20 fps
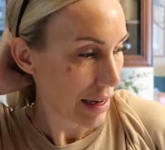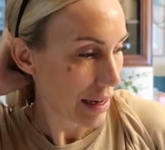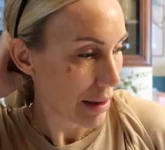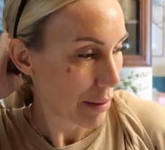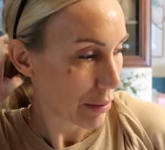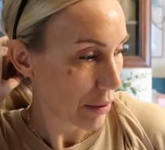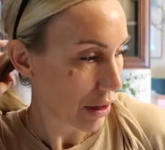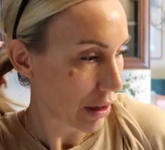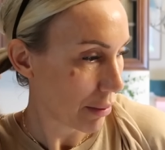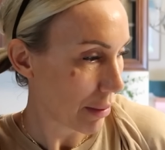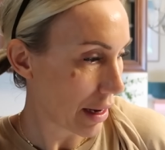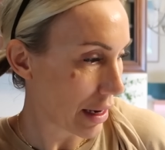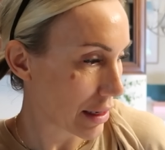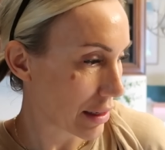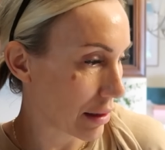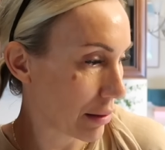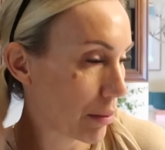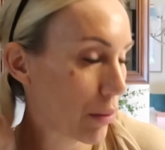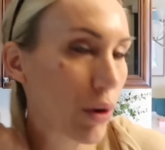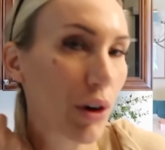am gonna make
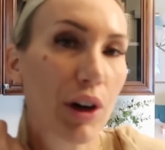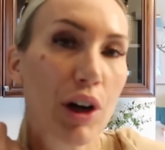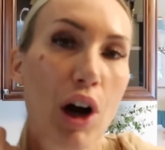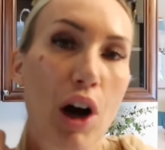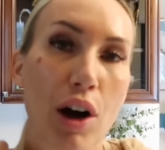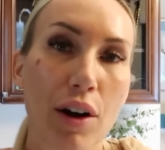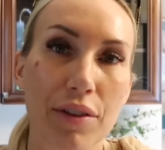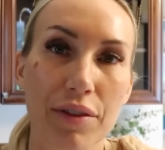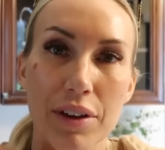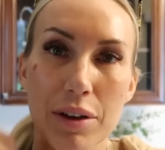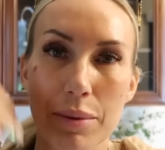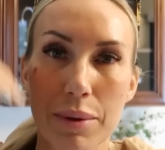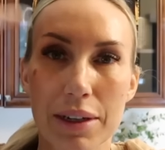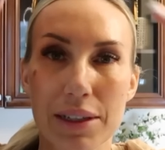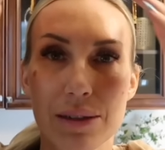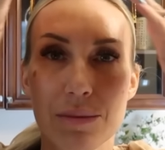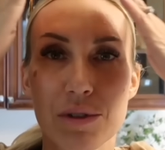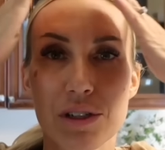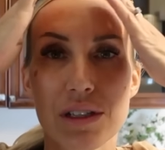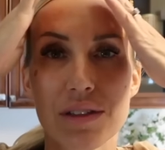some more coffee
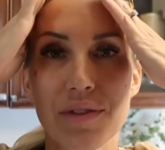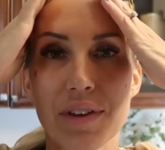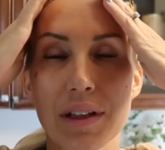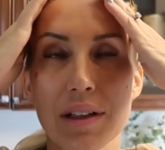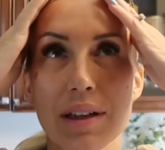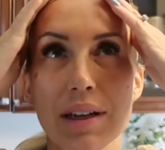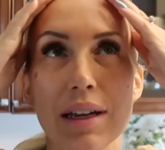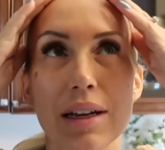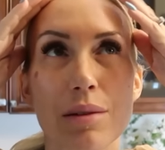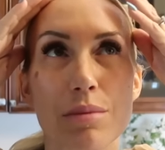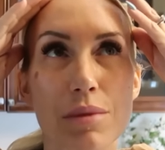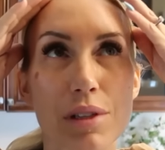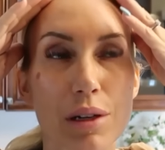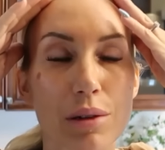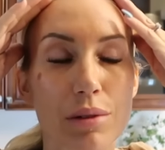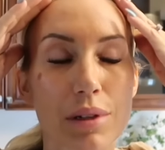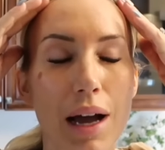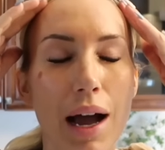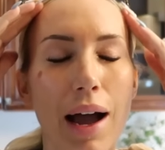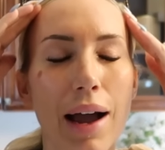because I'm just feeling it. I'm so
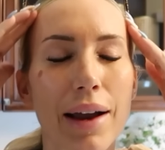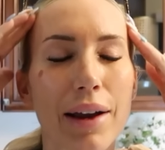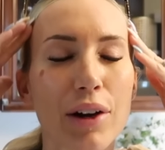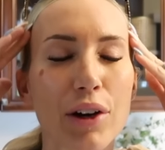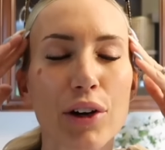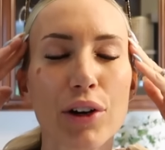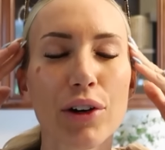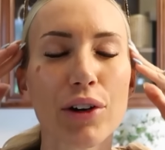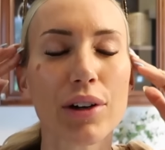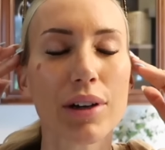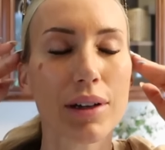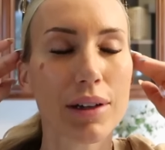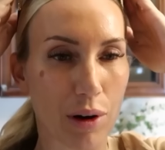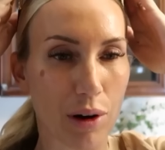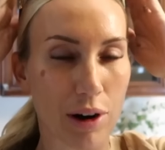tired.